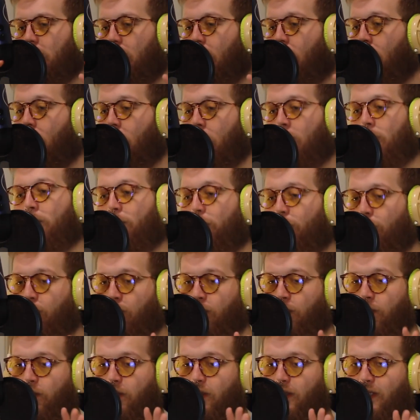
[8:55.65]

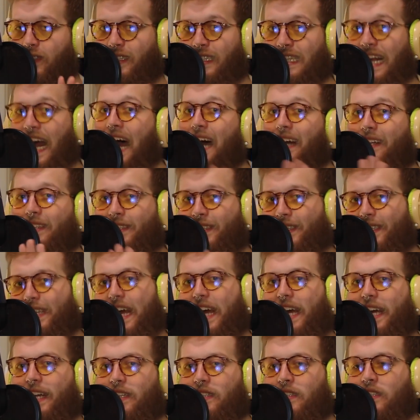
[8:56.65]
harmful, sad
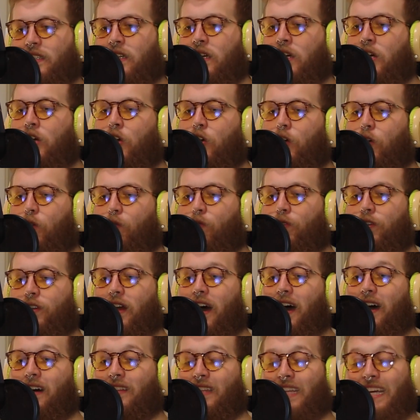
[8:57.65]
states, we're
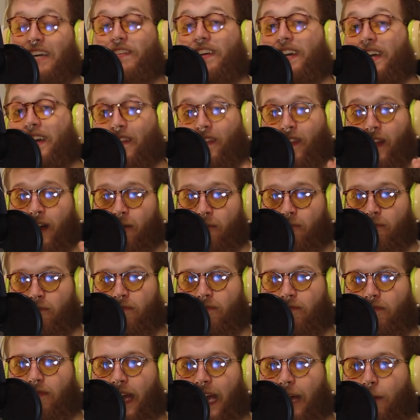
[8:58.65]
not living in
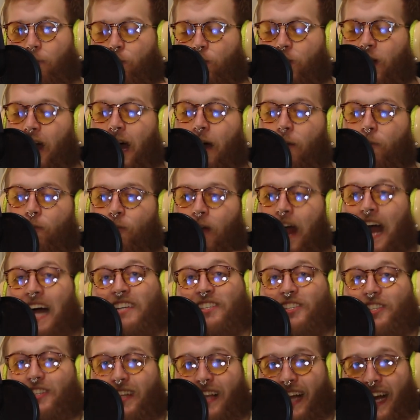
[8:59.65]
them and we're not
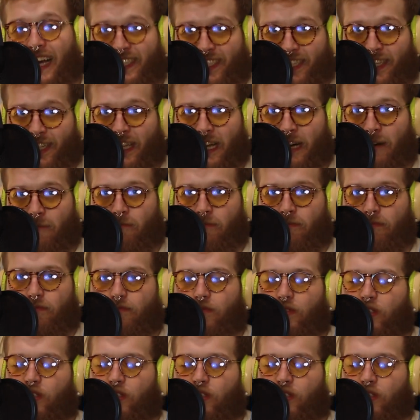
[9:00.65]
rationalizing them.